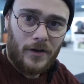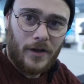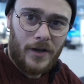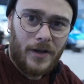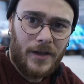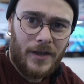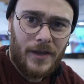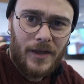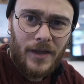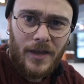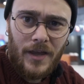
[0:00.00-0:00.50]

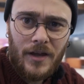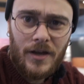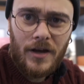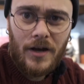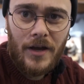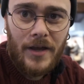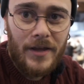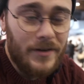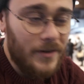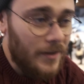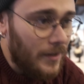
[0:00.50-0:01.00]
Okay,
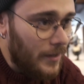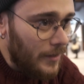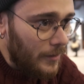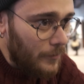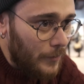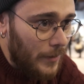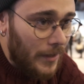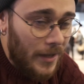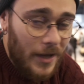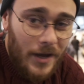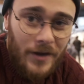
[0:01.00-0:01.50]
and here
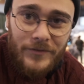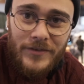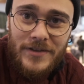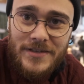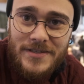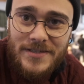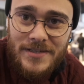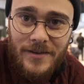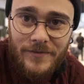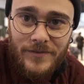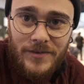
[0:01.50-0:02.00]
we have the
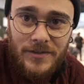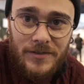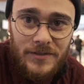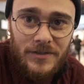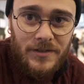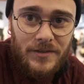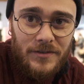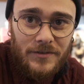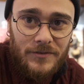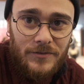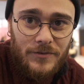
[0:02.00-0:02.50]

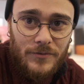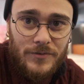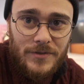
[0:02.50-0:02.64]
17 to